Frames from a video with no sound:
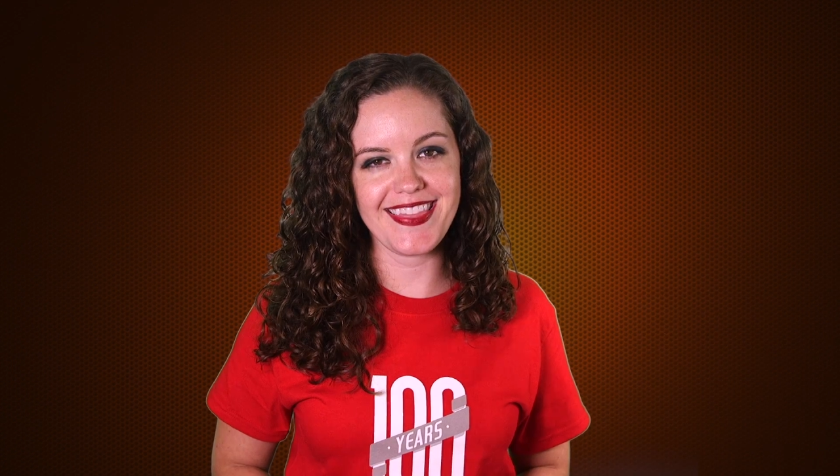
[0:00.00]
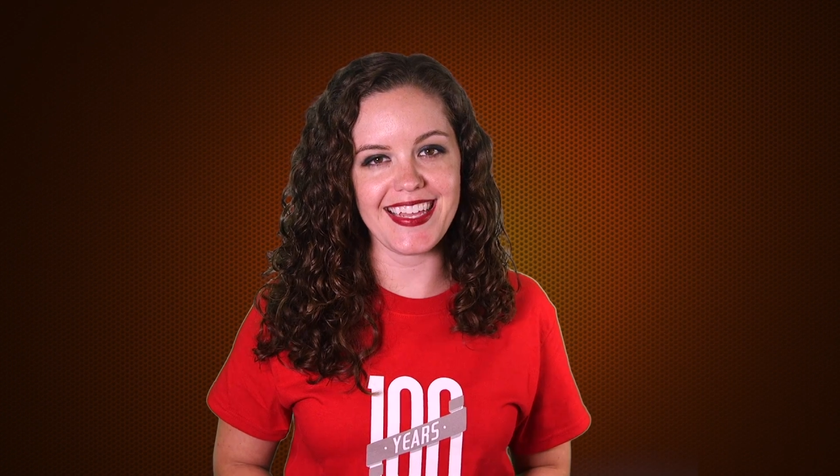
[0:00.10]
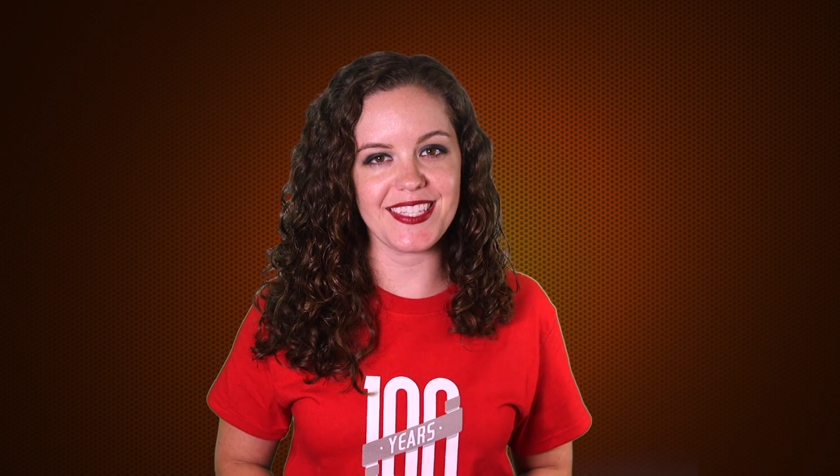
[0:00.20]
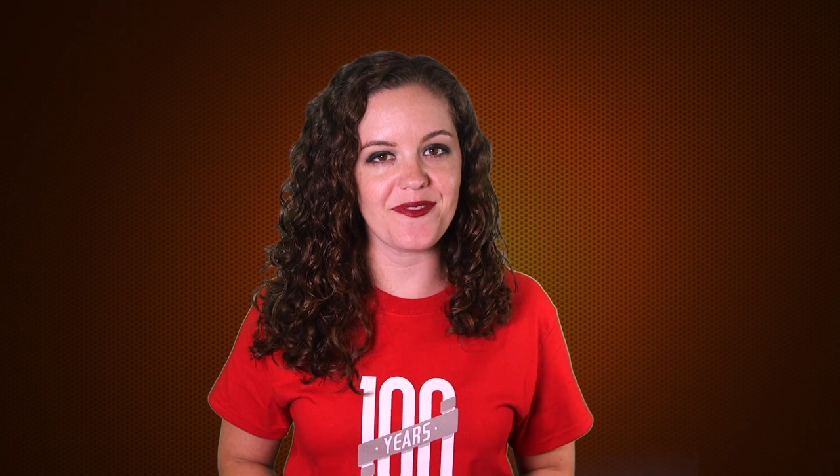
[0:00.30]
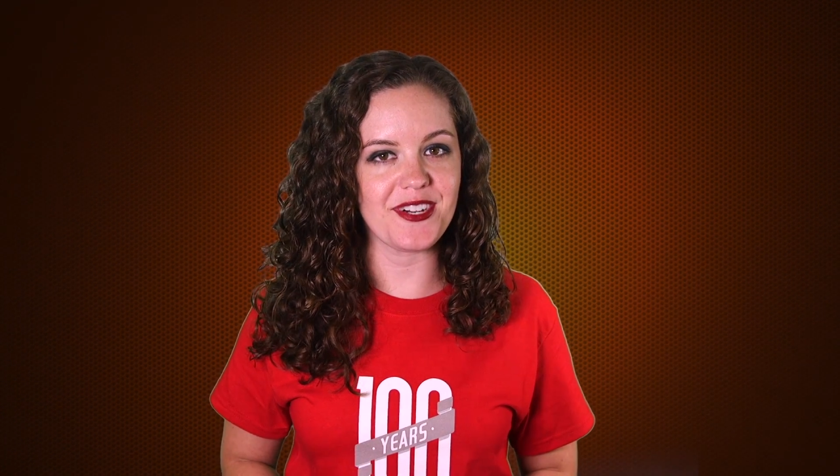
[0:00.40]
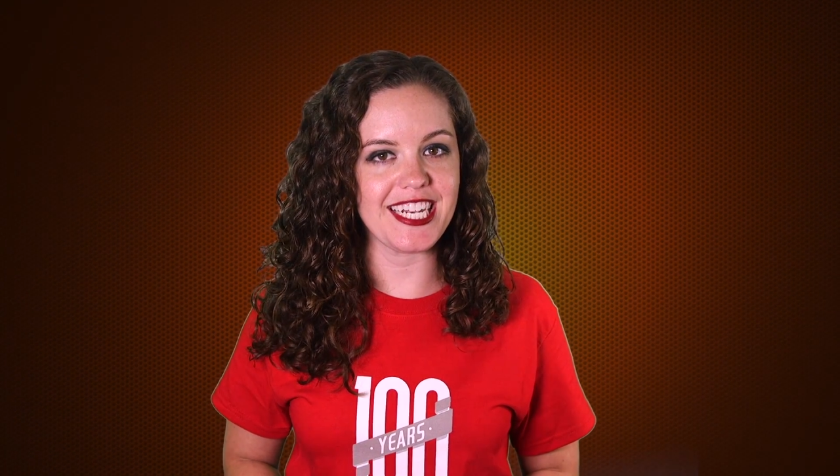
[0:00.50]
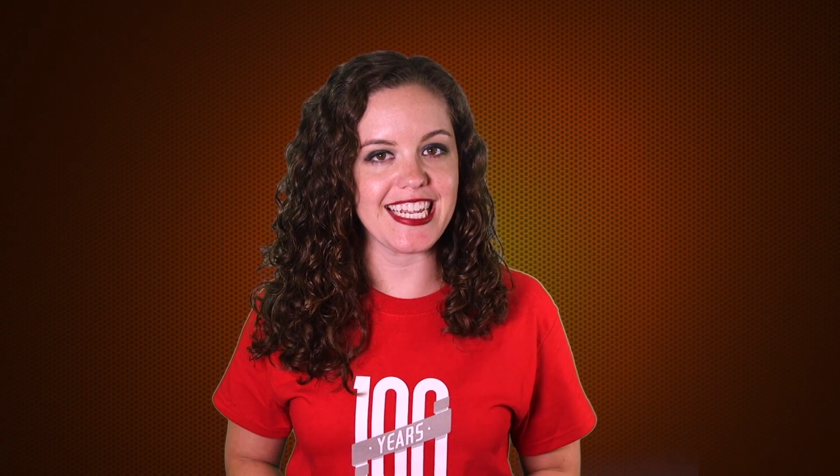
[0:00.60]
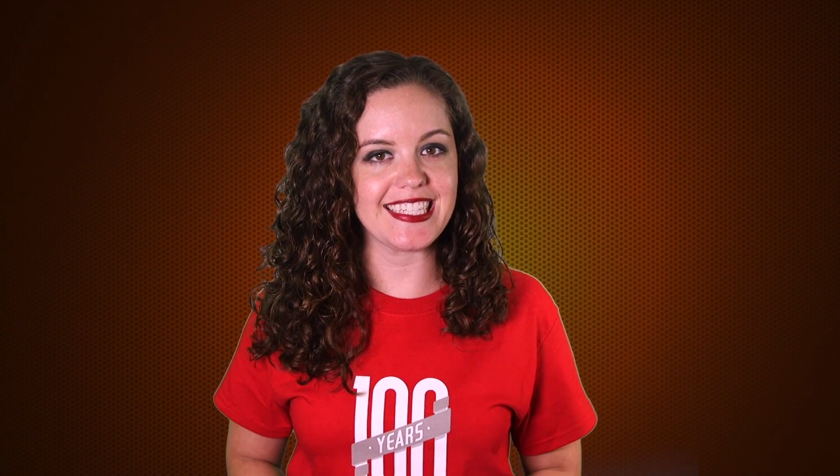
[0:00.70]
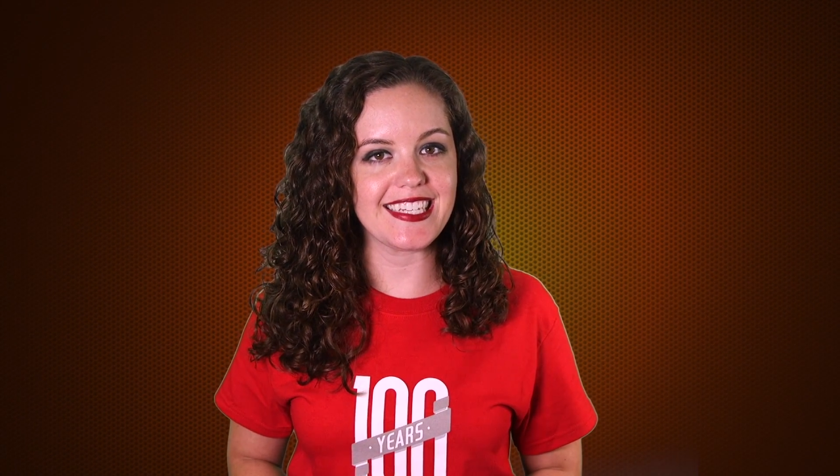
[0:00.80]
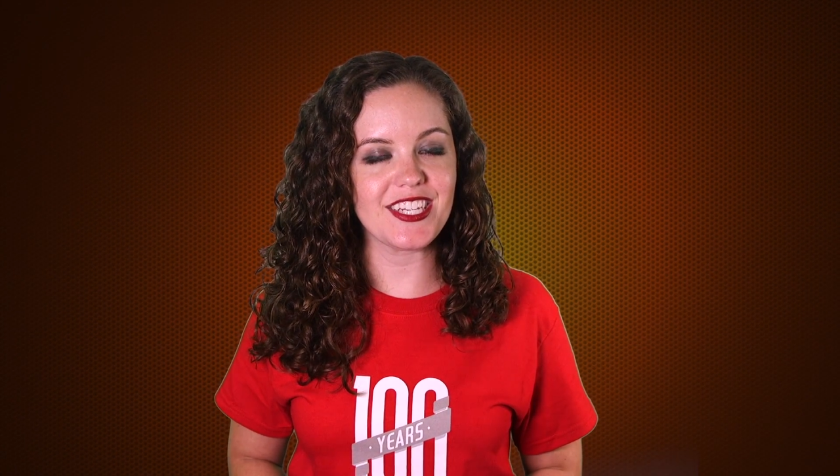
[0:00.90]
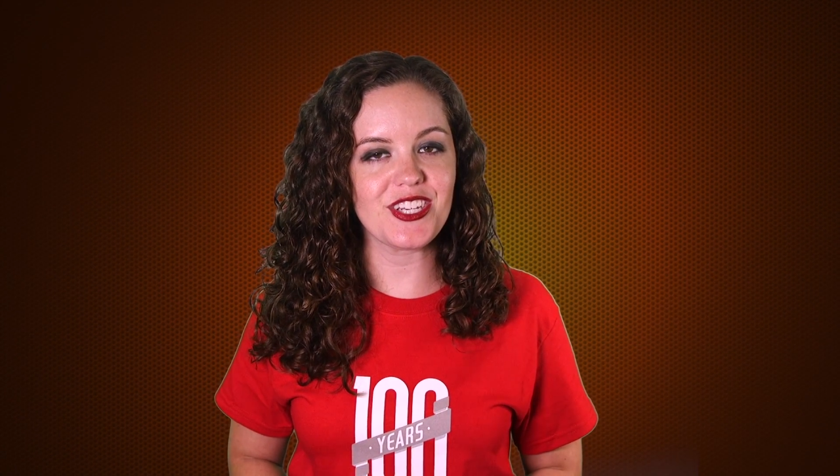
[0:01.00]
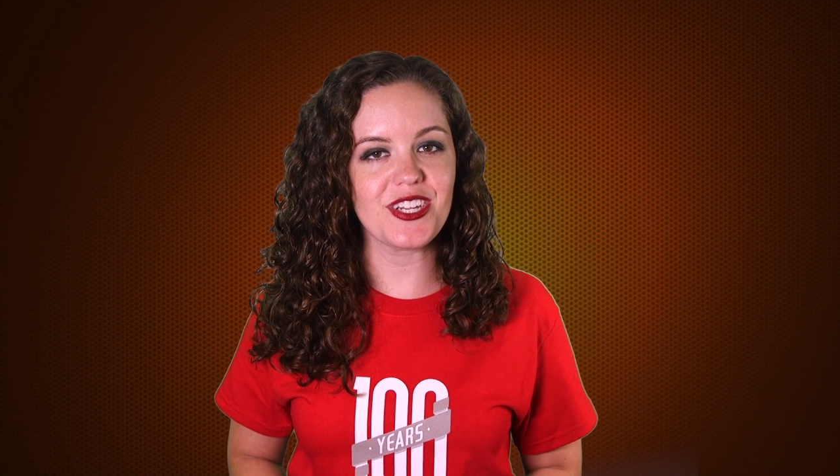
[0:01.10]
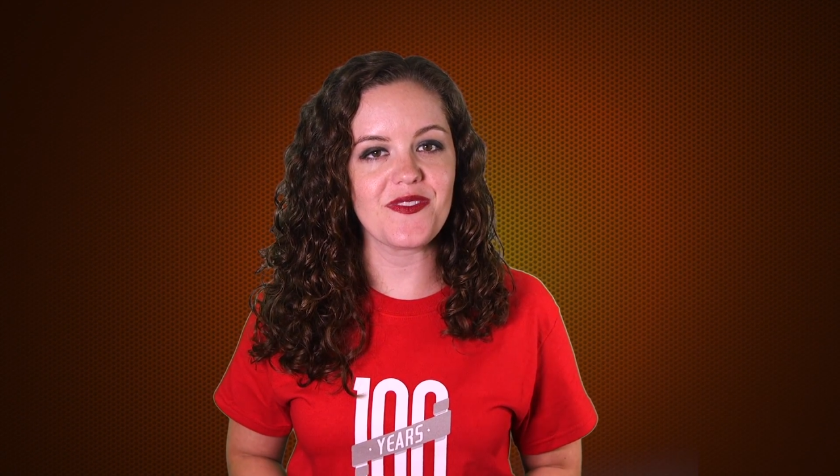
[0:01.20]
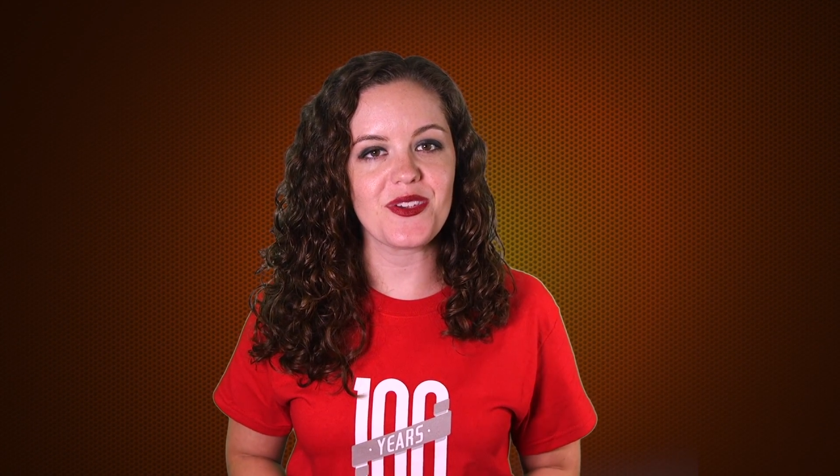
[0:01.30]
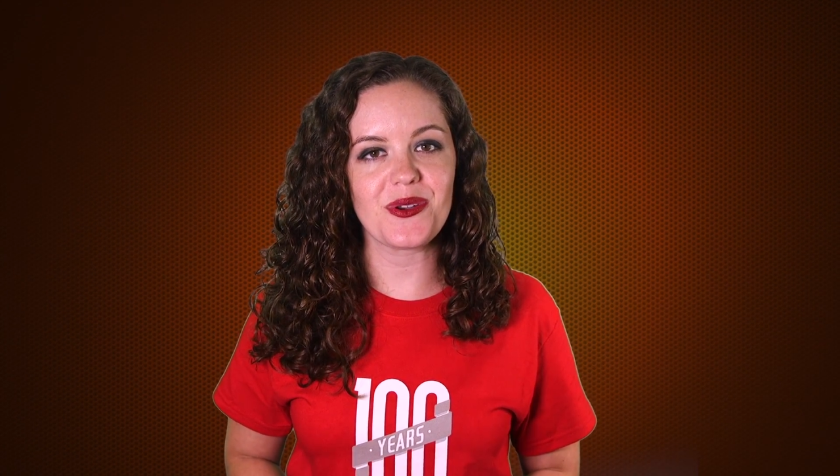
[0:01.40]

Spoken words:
That's it for today's edition of